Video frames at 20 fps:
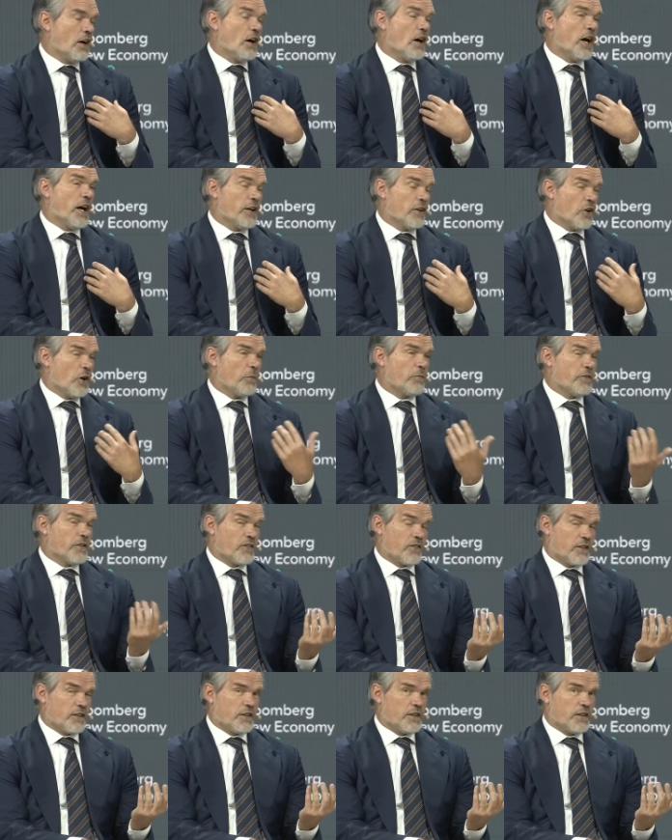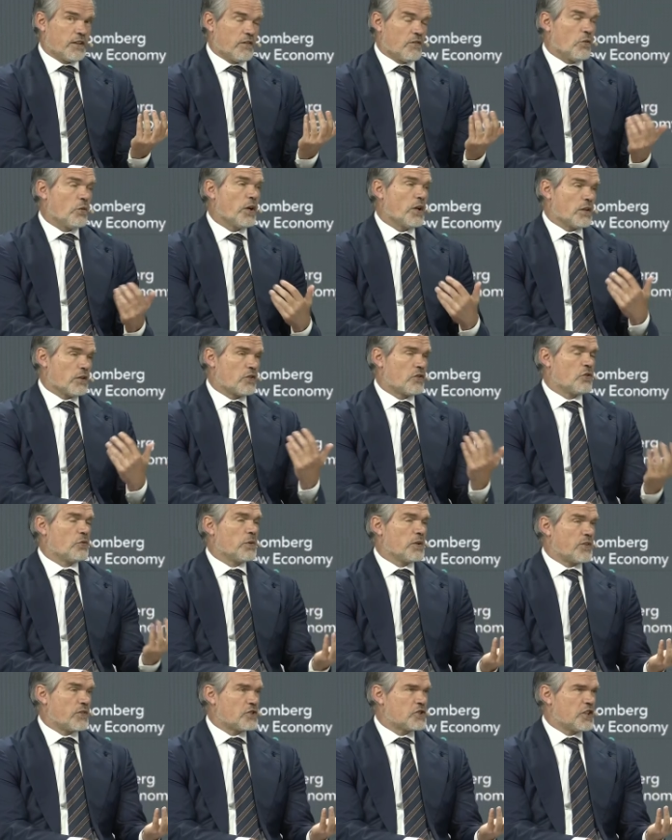And obviously, well,
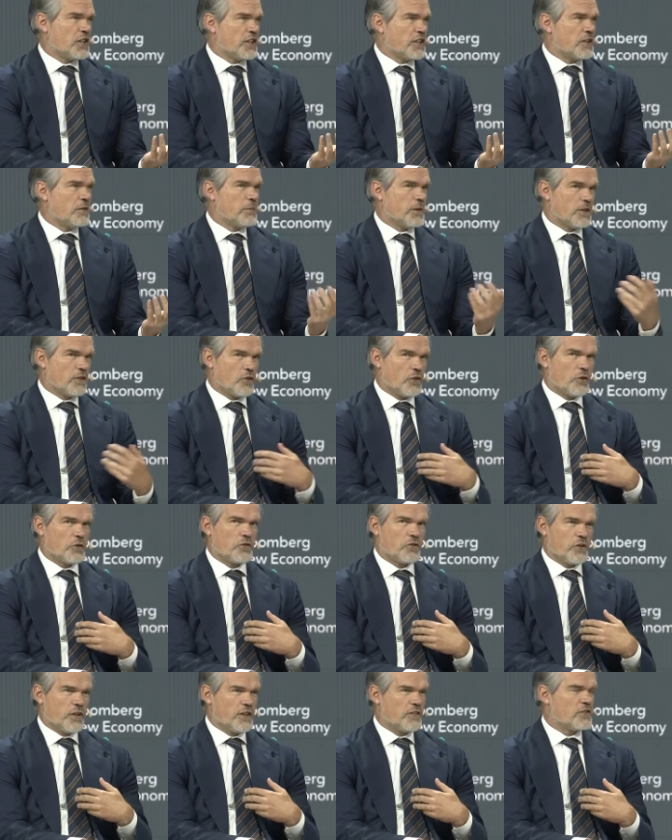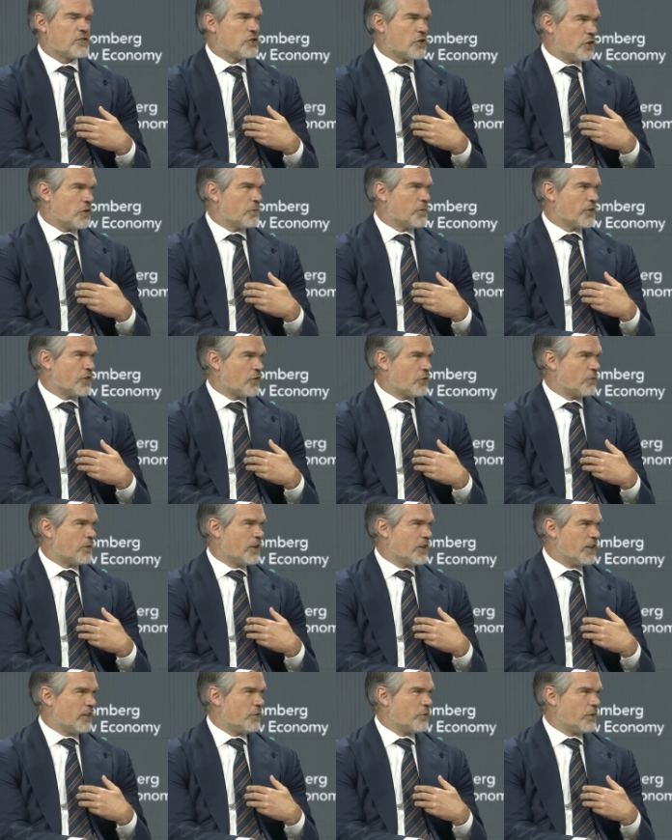towards China, but also as Germans,
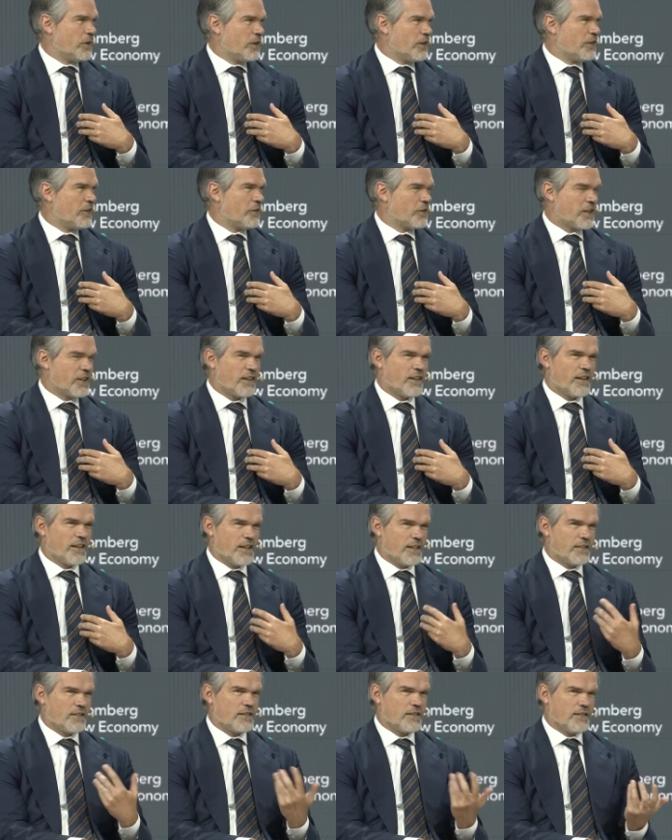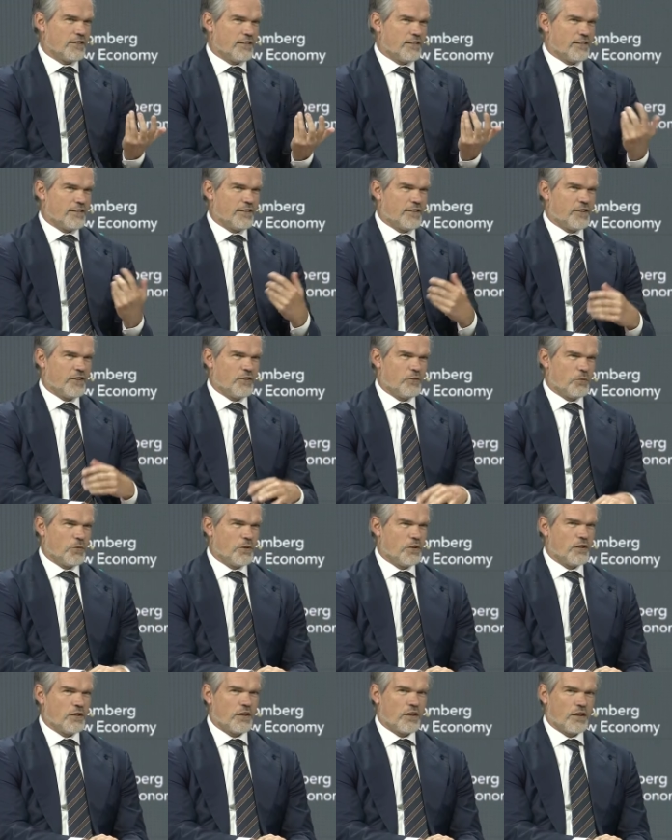we look at that
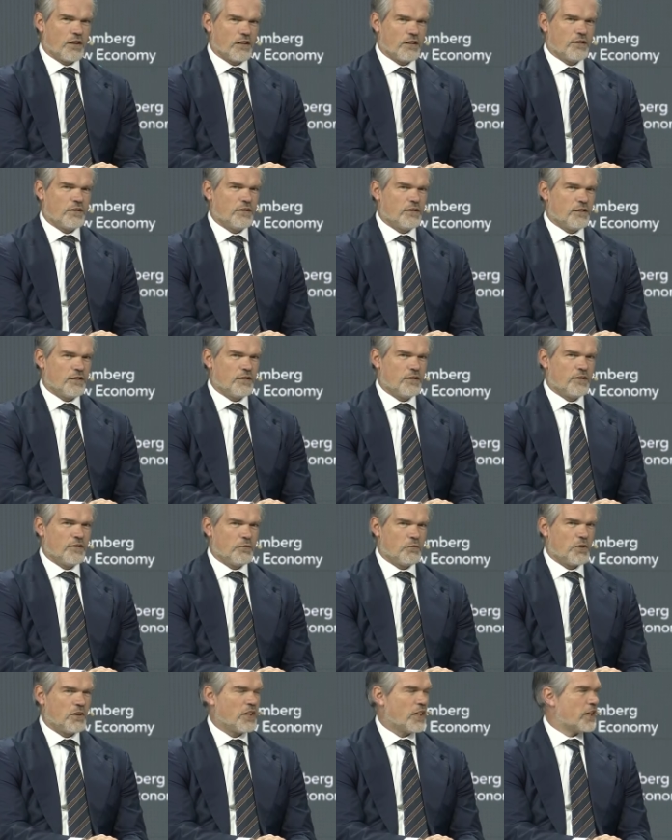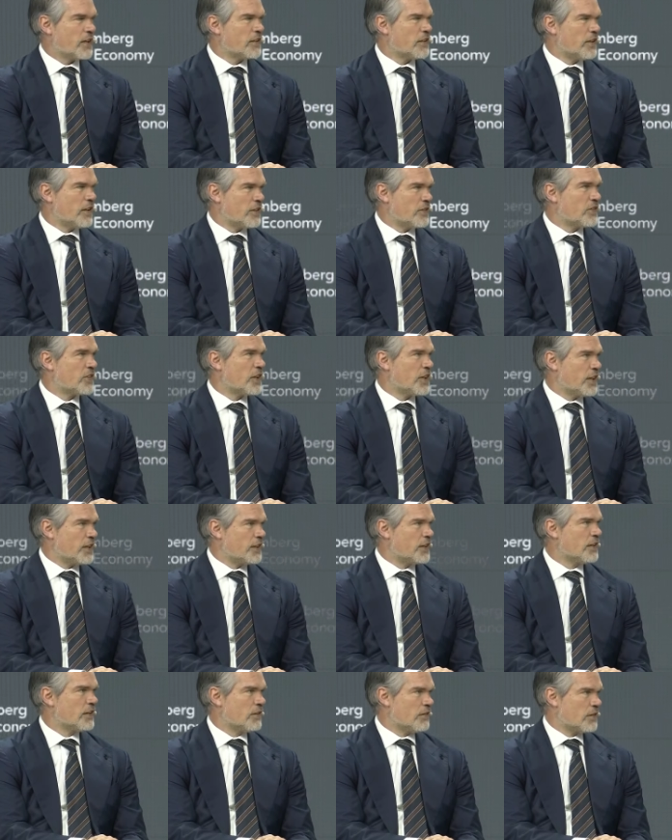with
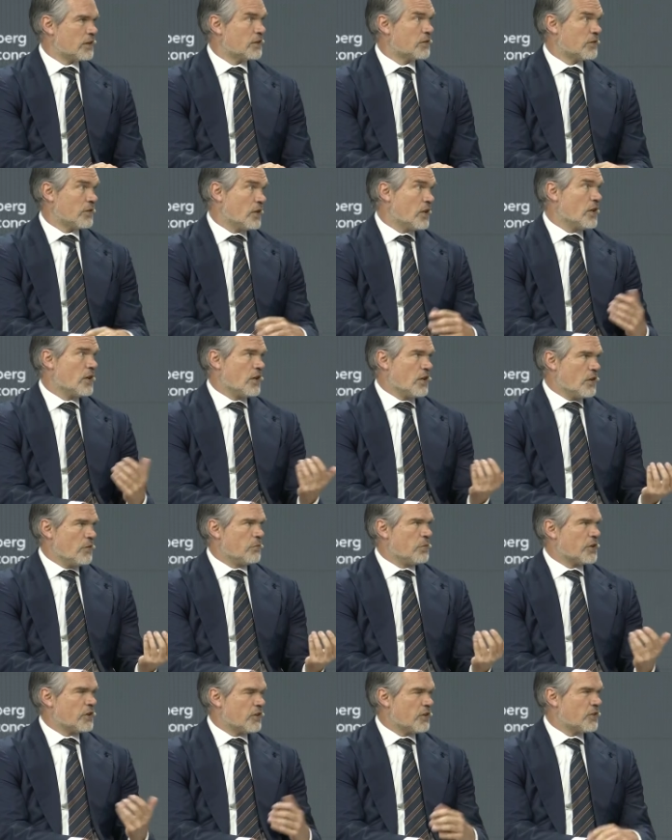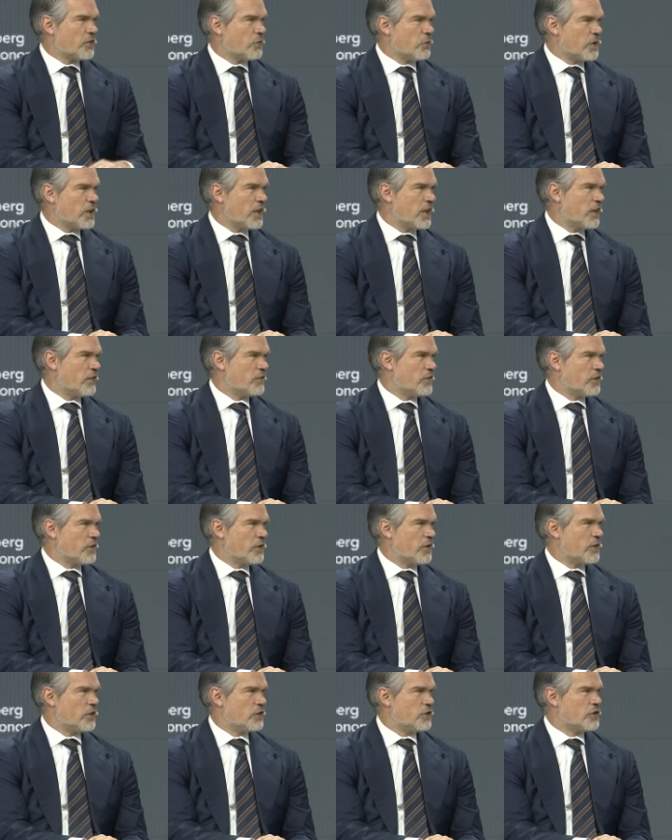anxiety, right? Because we have
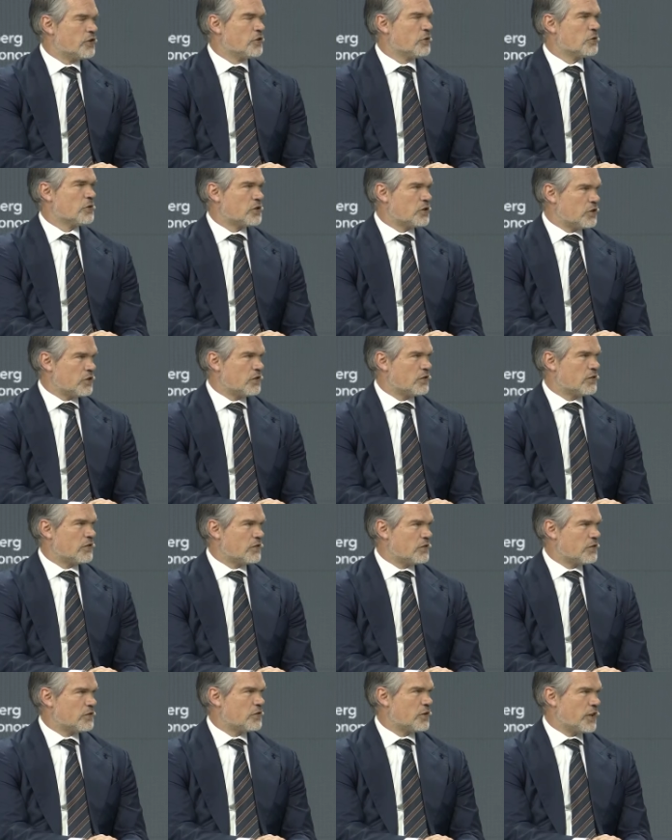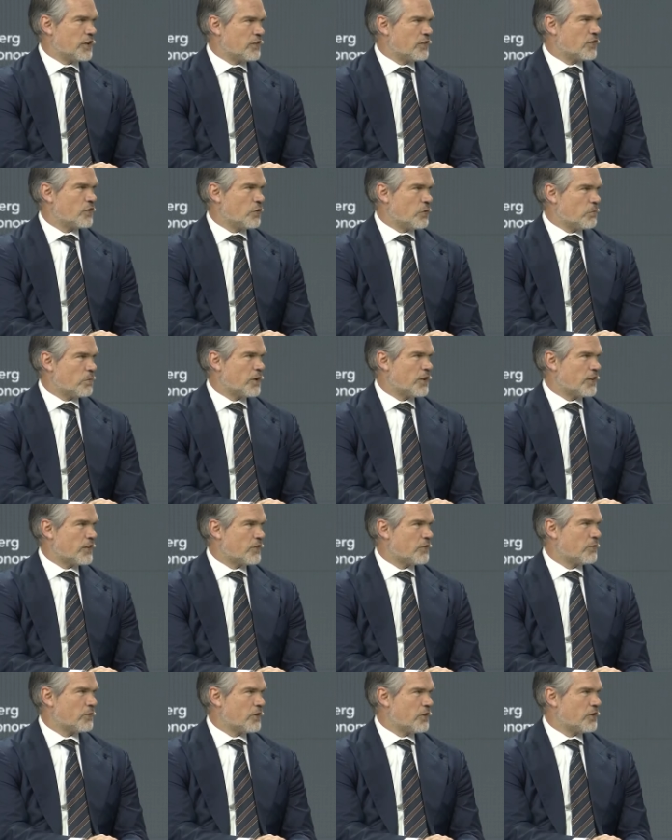a huge trade surplus
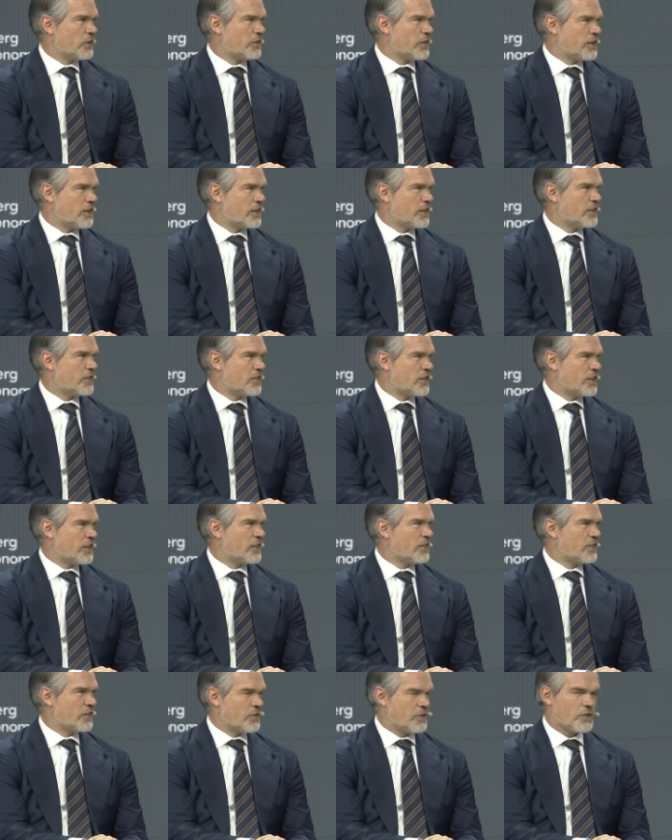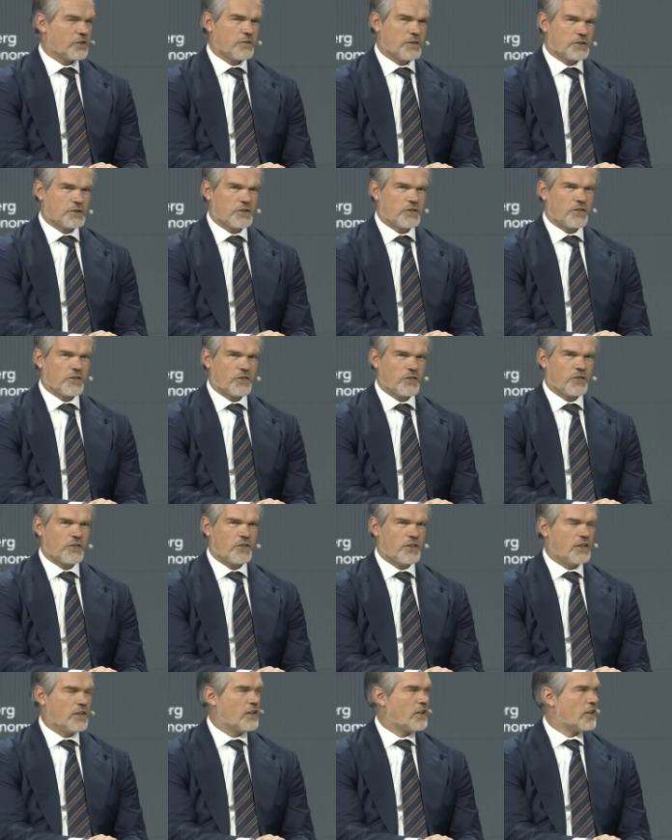with the United States. So the question is,
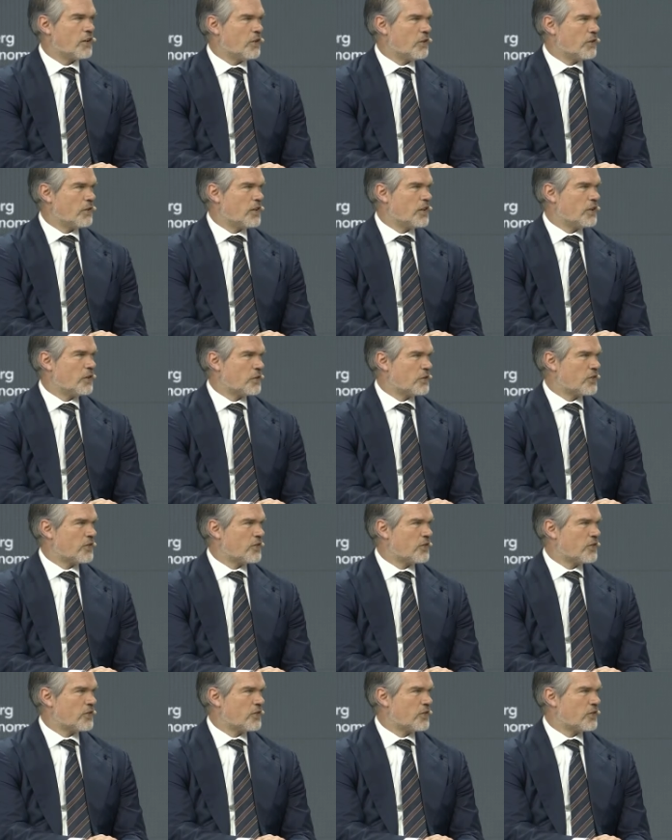how is